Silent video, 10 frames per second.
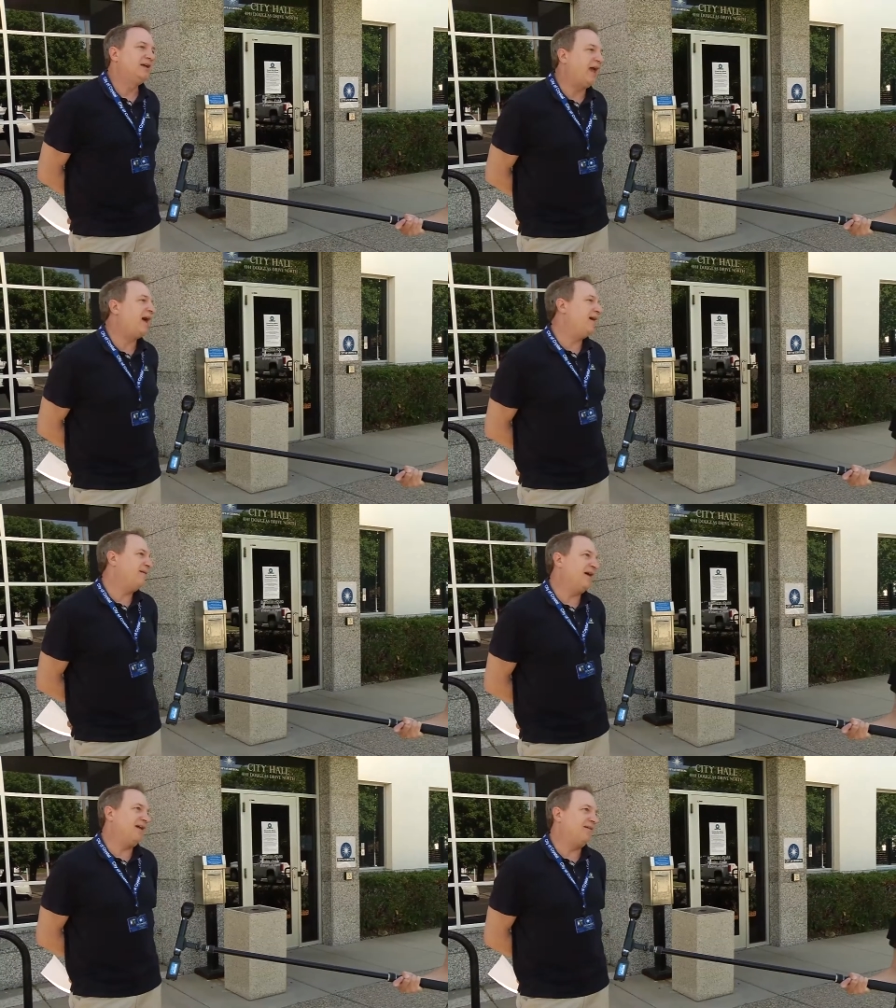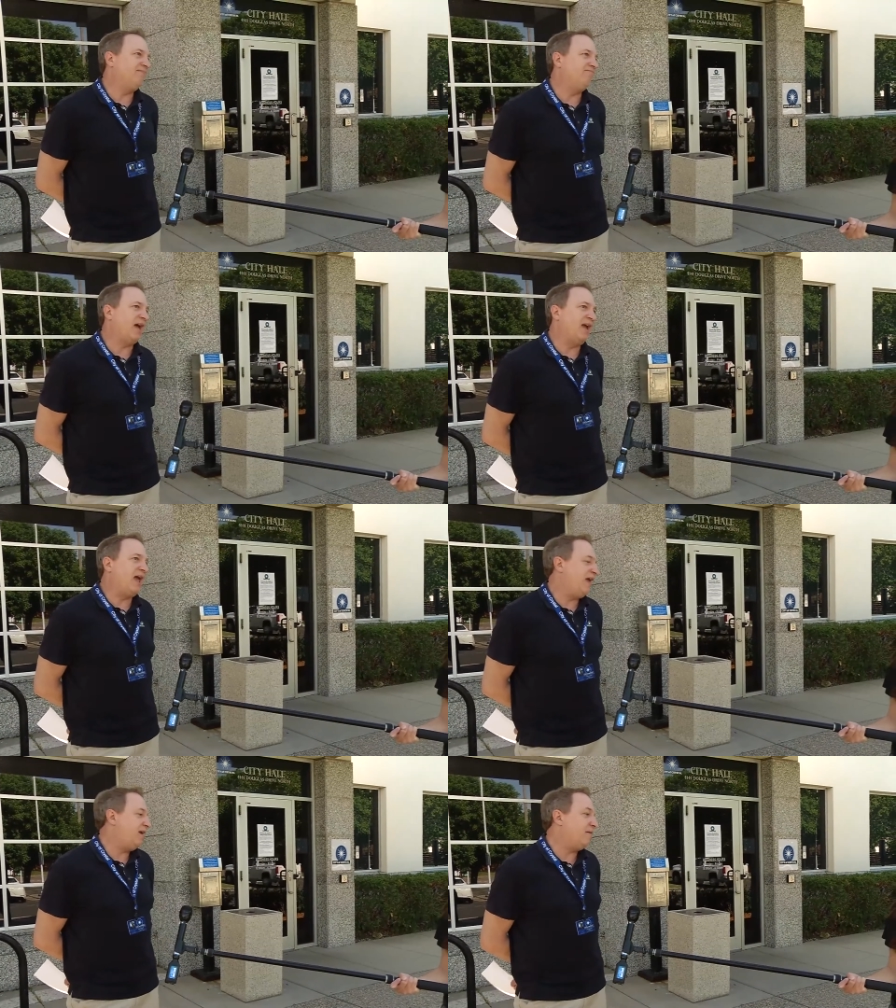yeah I, I, I,
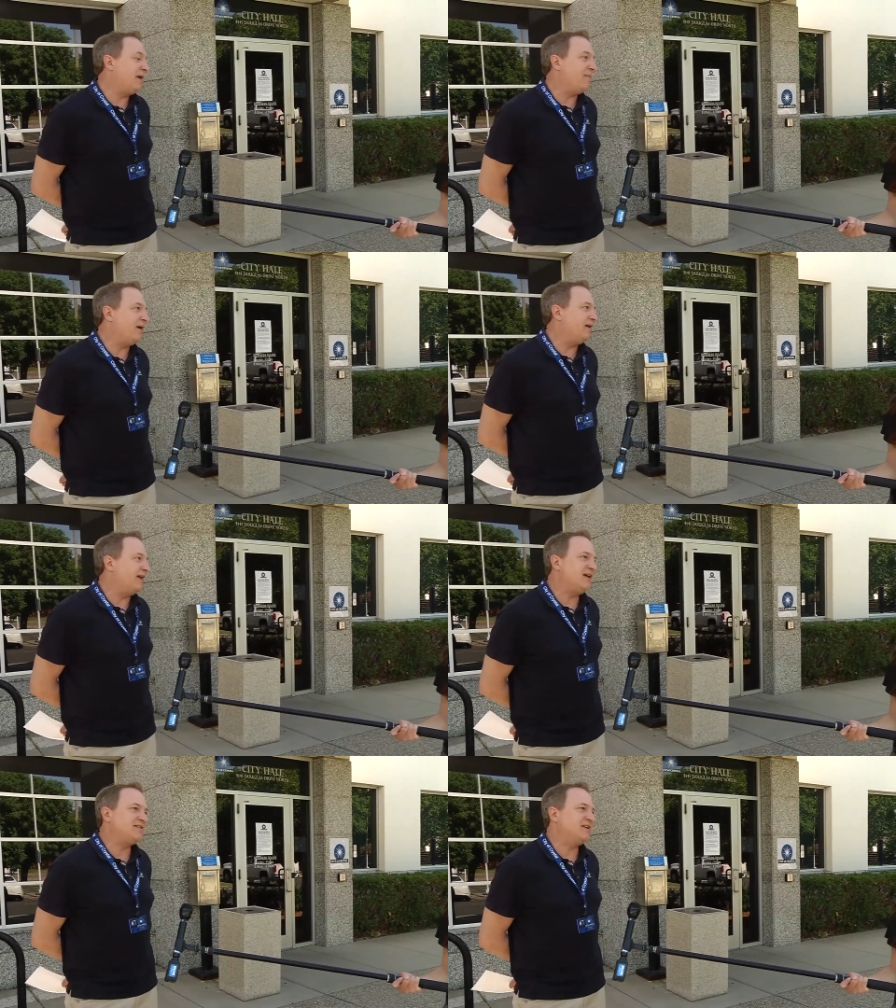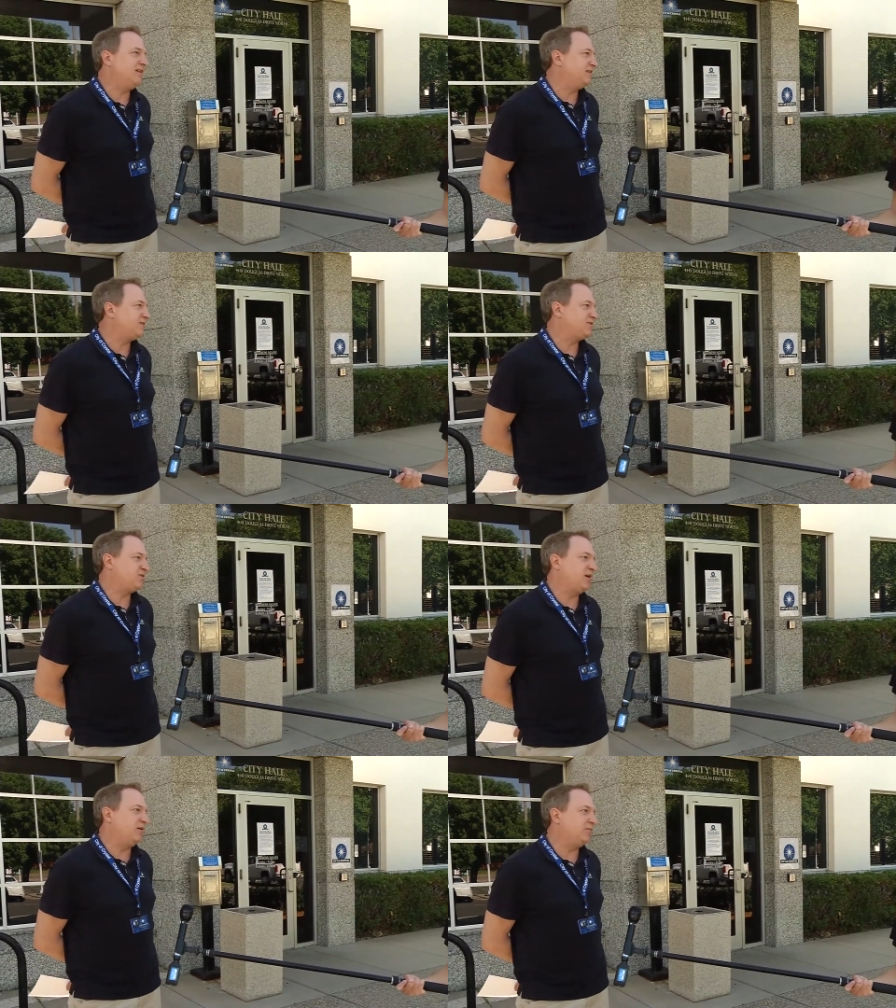edit them at my desk and it's
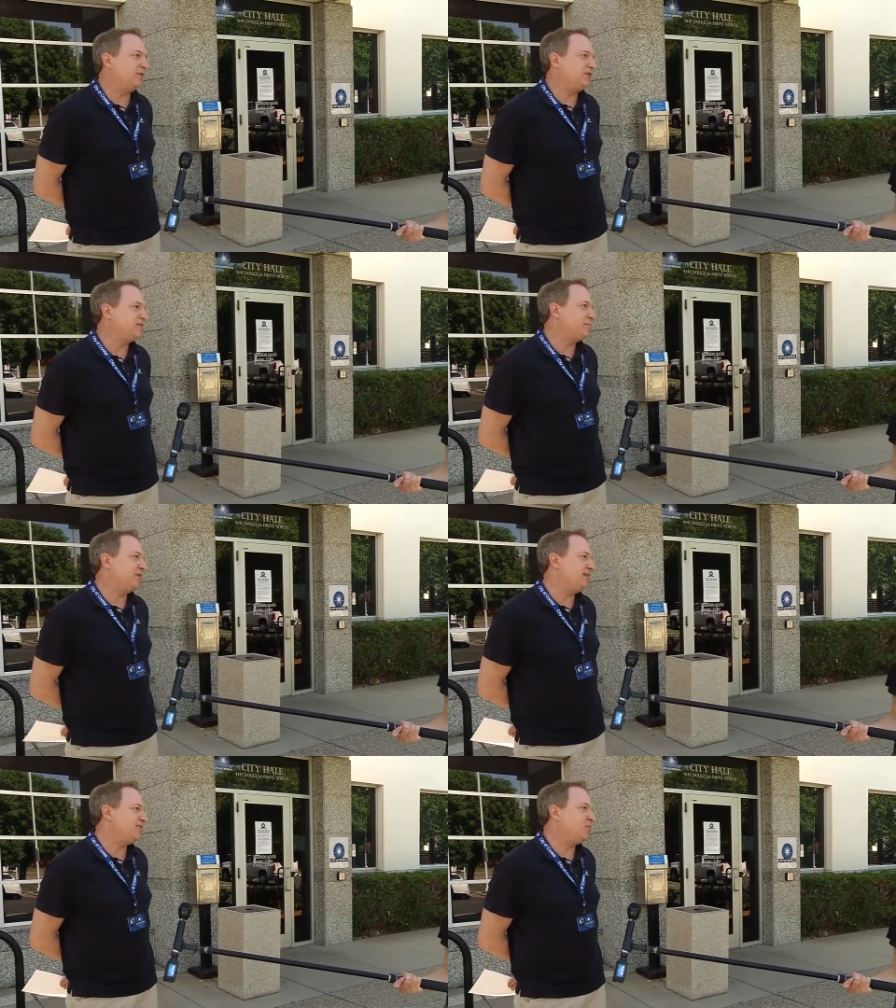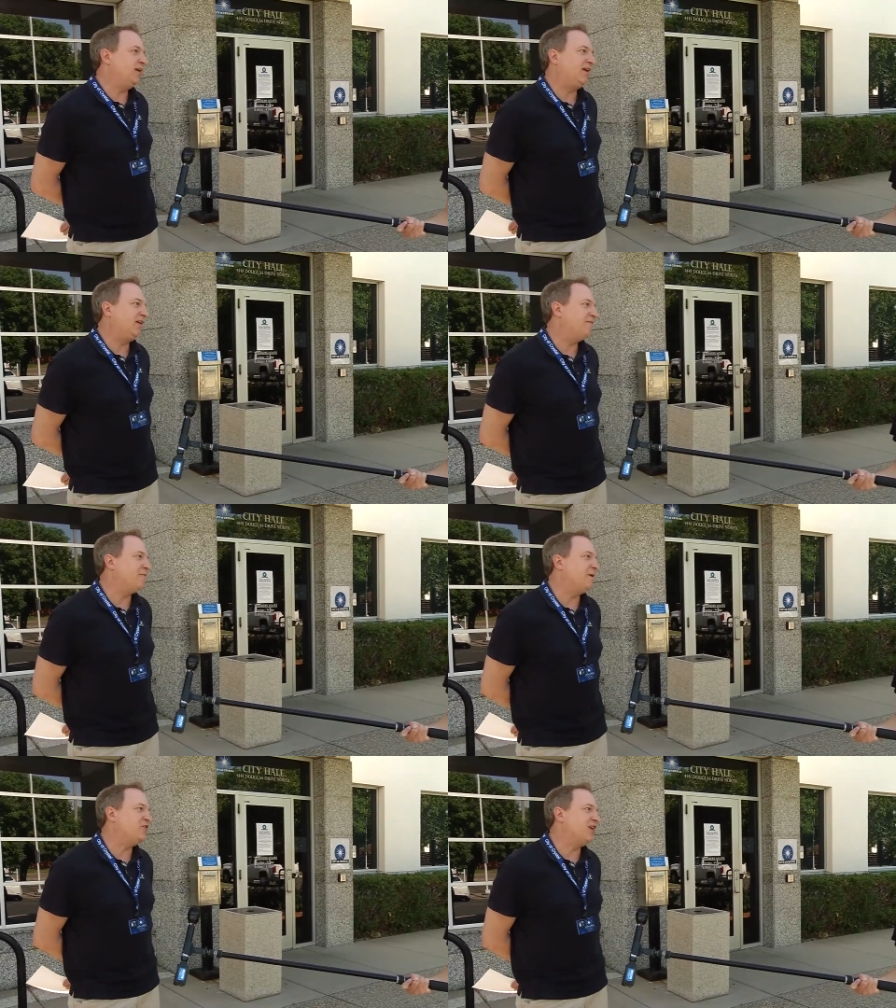a really simple easy way to get
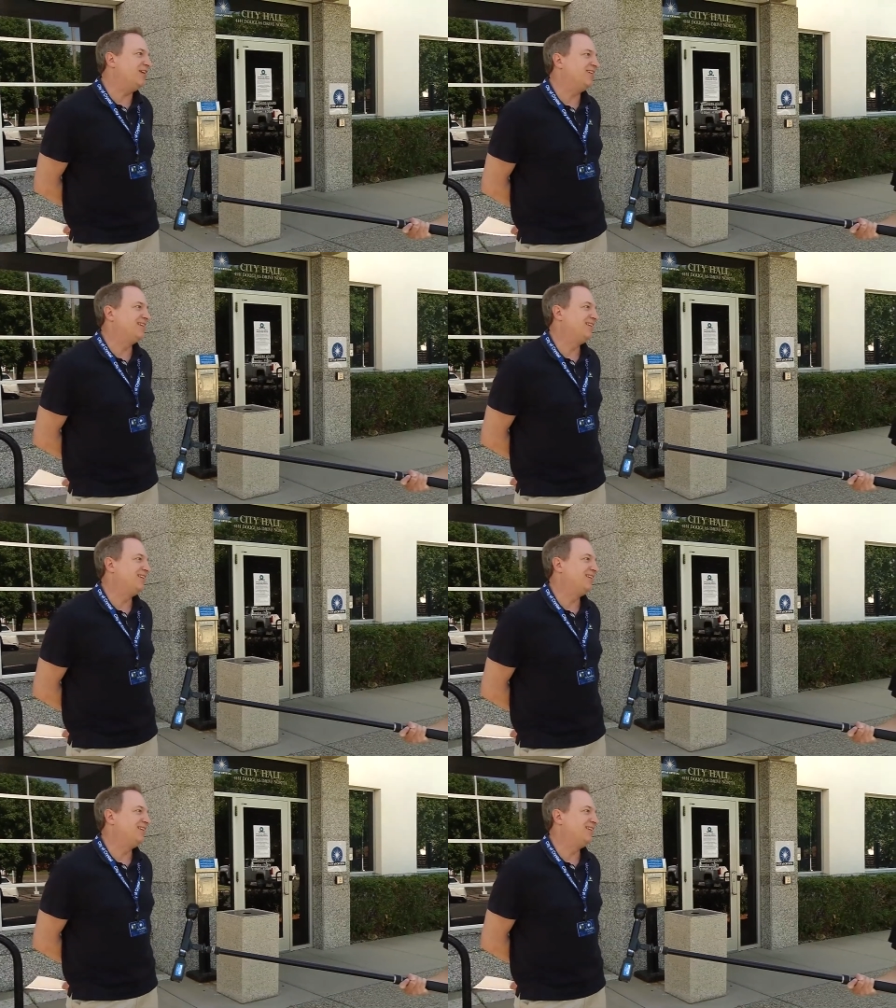information out